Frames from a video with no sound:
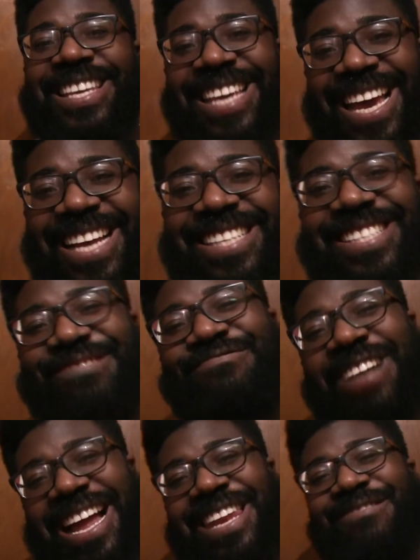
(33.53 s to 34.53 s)
Yes,
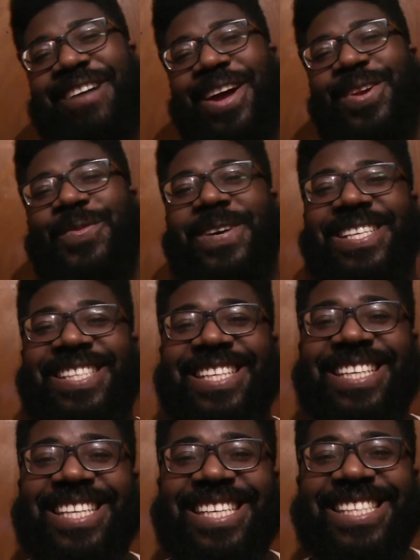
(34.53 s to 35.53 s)
rally round the West
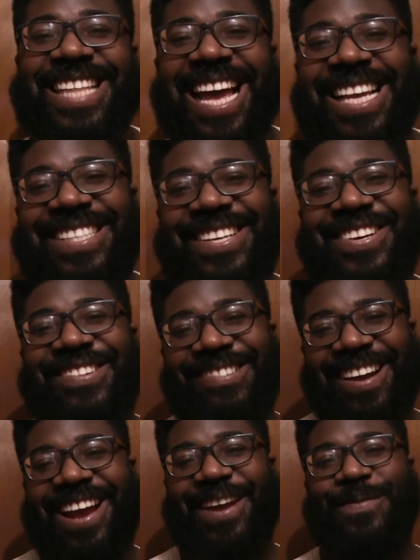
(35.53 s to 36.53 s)
Indies. That is the
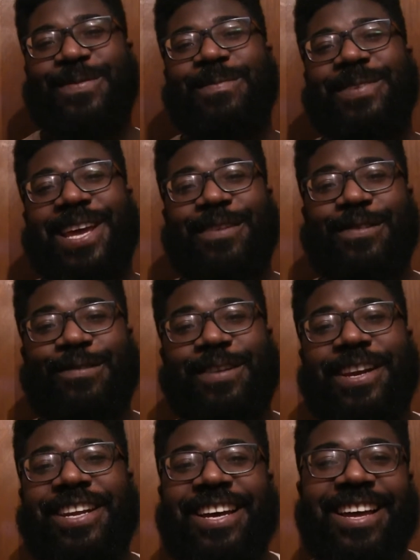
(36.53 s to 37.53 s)
cry from David
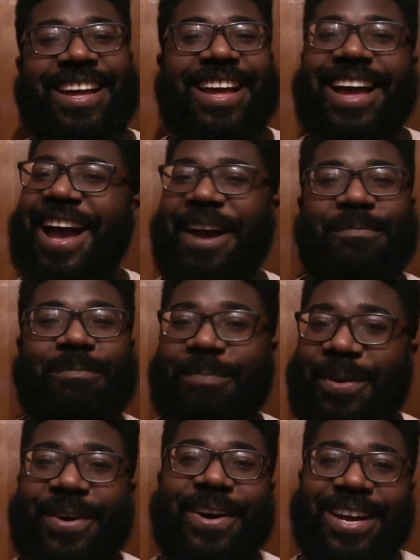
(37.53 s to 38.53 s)
Rudder.
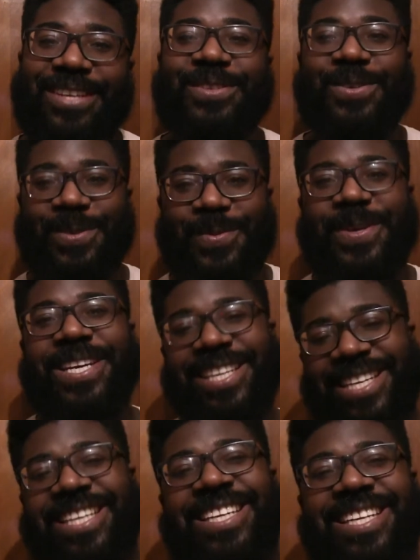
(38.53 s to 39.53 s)
And boy, do we
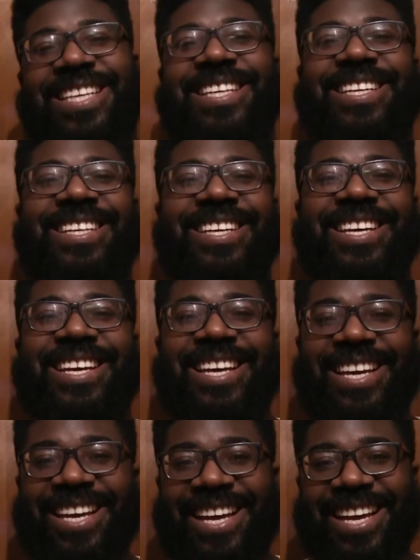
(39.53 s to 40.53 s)
need it.
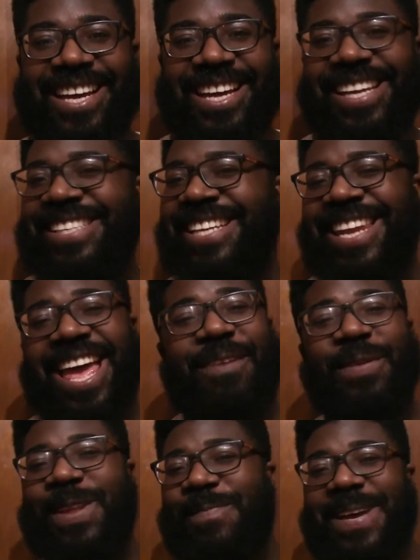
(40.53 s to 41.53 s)
Listen, it
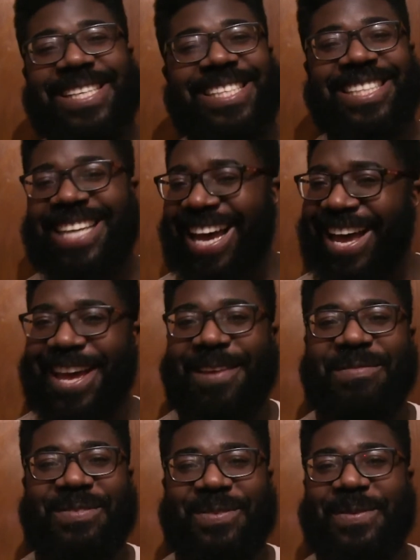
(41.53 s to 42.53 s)
ain't been the best of
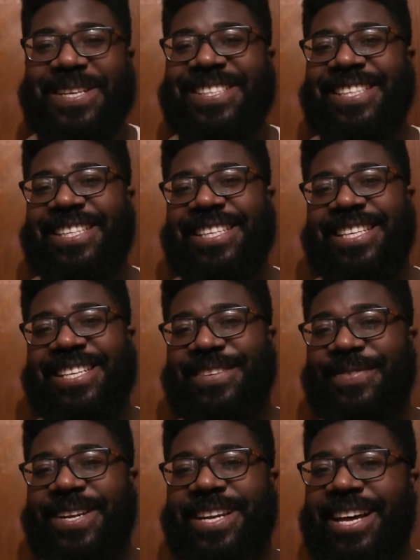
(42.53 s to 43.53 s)
times for West Indies
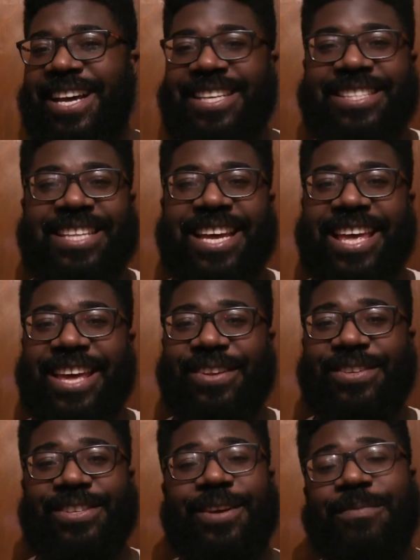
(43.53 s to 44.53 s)
over the last decade
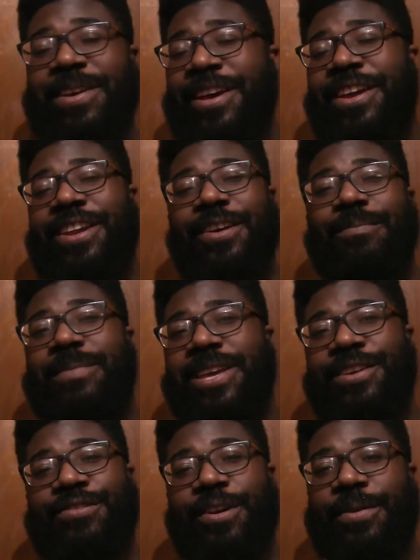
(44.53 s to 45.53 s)
or so. You know,
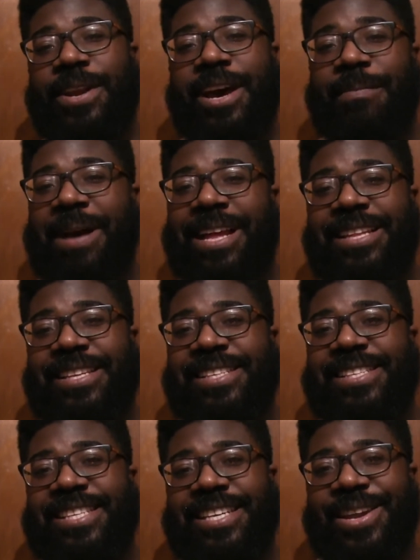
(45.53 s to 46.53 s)
me growing up, I didn't
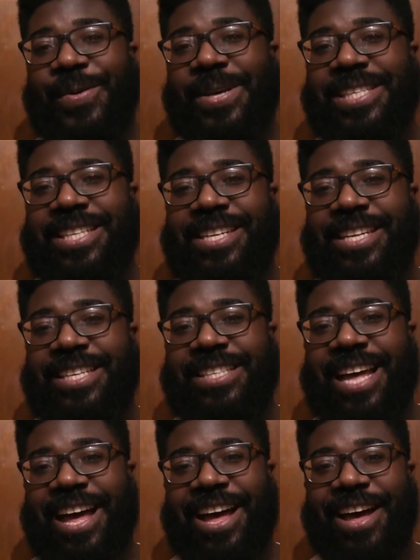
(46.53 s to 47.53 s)
see the West Indies
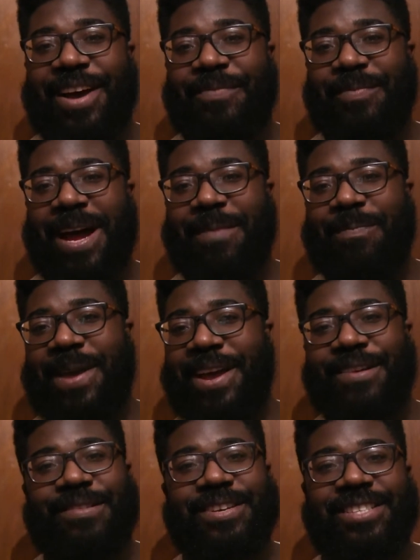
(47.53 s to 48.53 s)
that my
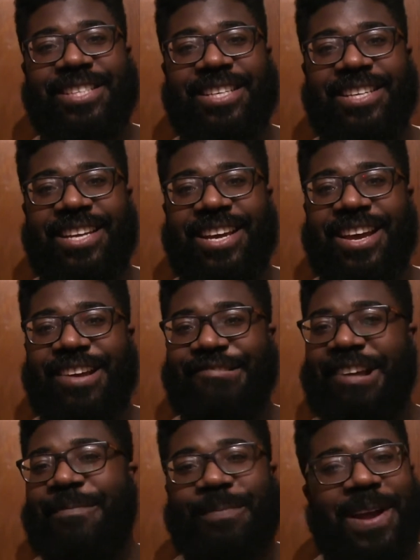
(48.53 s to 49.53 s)
parents and
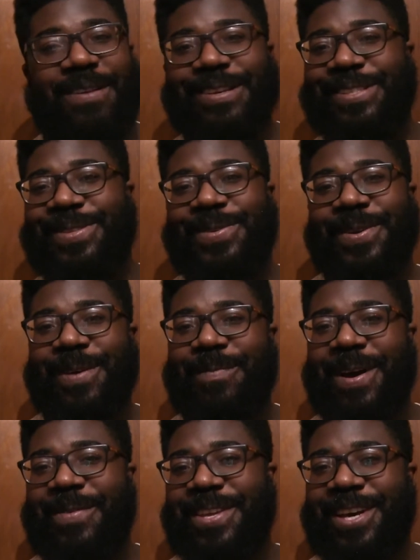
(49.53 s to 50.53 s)
grandparents talk
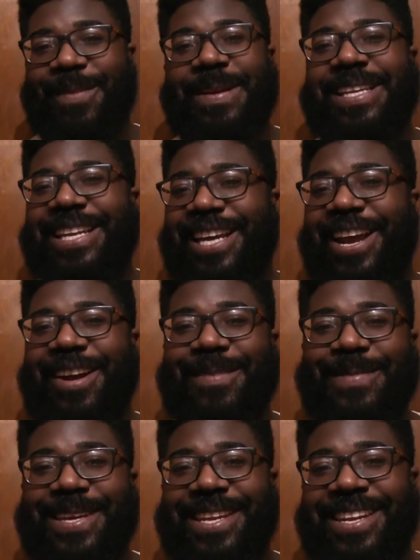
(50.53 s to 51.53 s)
about. When you go back to the
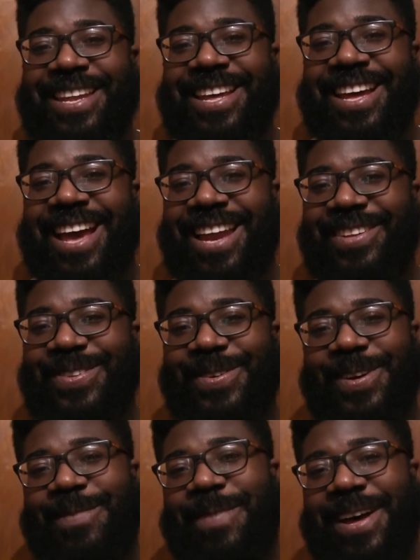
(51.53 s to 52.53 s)
Caribbean and they
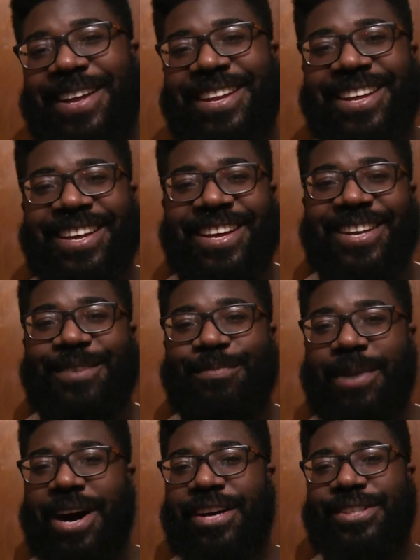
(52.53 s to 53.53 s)
talk about the
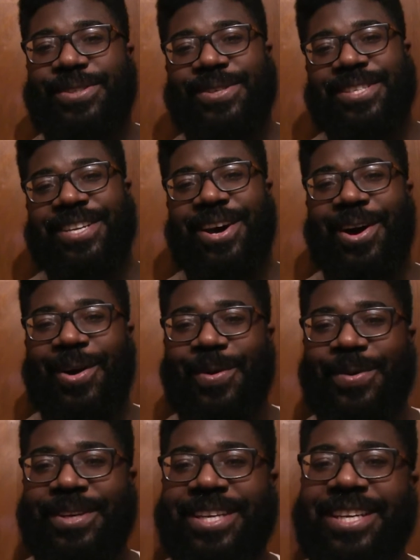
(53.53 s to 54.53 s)
Marshalls and the
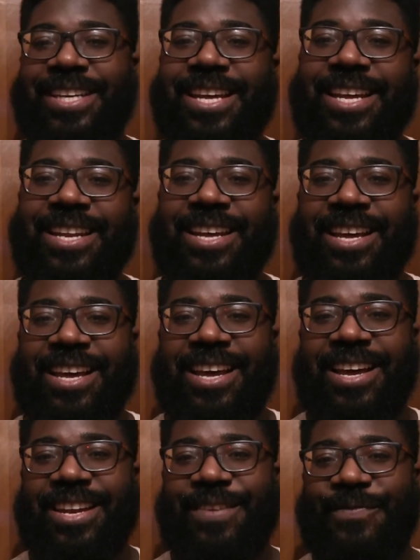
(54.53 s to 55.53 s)
Holding and
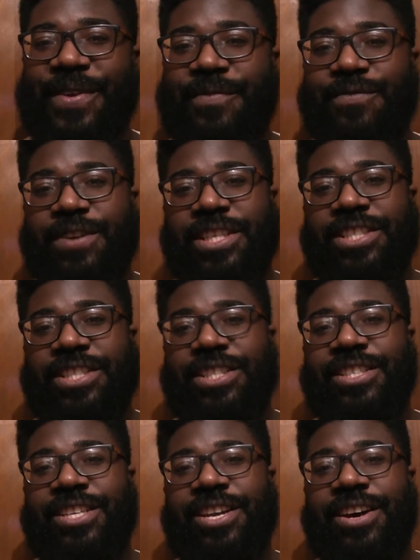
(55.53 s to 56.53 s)
the Viv
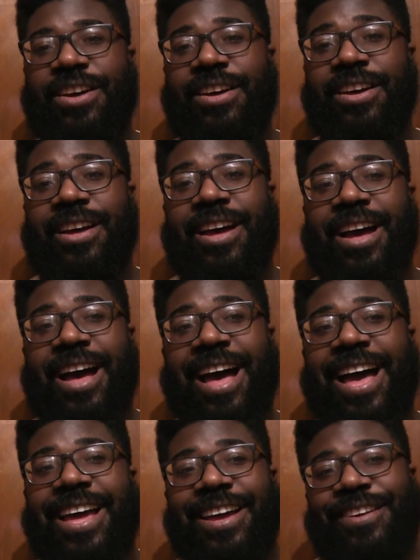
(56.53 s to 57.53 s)
Richards, you know.
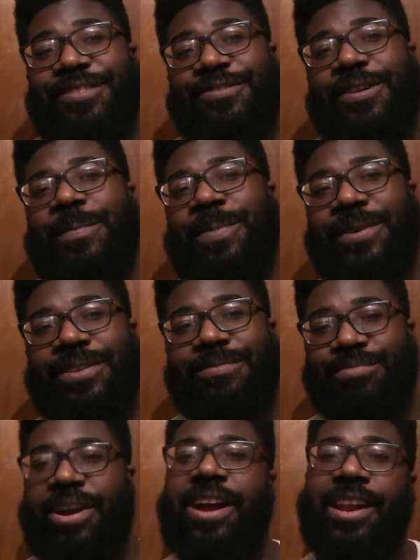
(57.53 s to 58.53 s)
I grew up
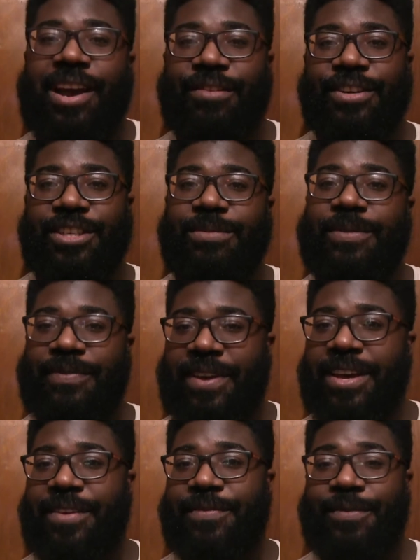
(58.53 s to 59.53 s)
on Brian Lara, to be
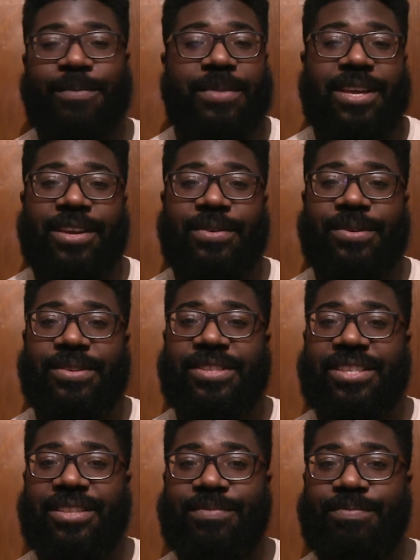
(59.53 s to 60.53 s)
fair. For me, who
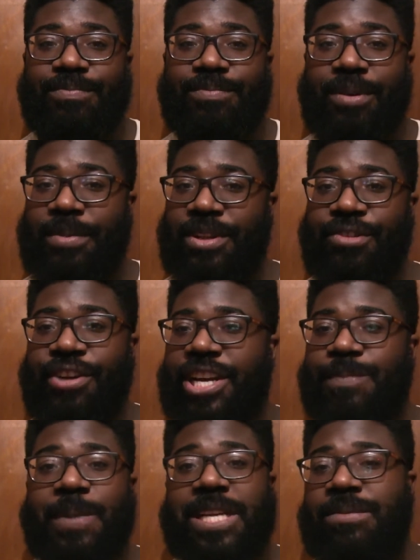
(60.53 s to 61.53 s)
is probably the
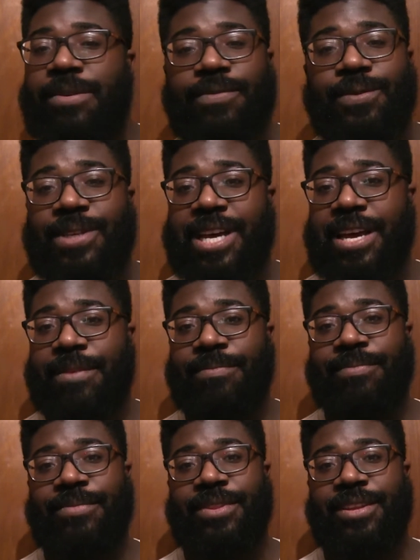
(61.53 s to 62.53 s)
greatest batsman of all
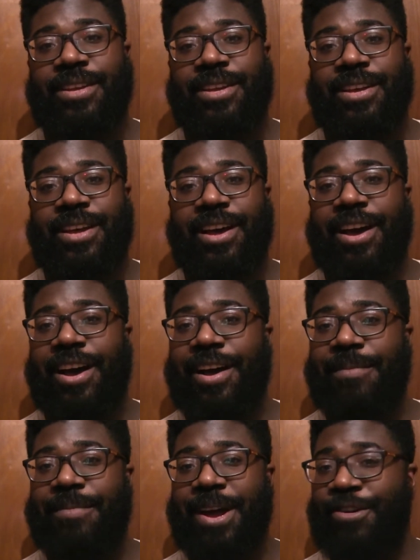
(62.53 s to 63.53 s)
time.
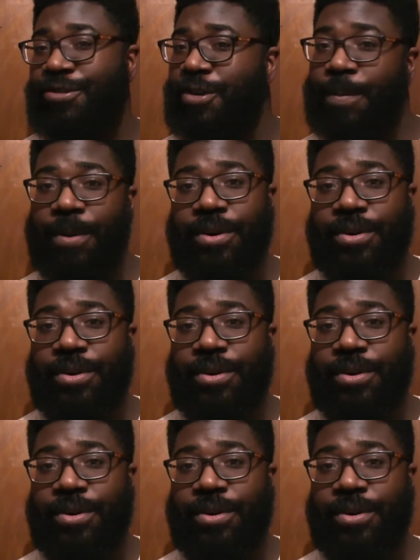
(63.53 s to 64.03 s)
I grew up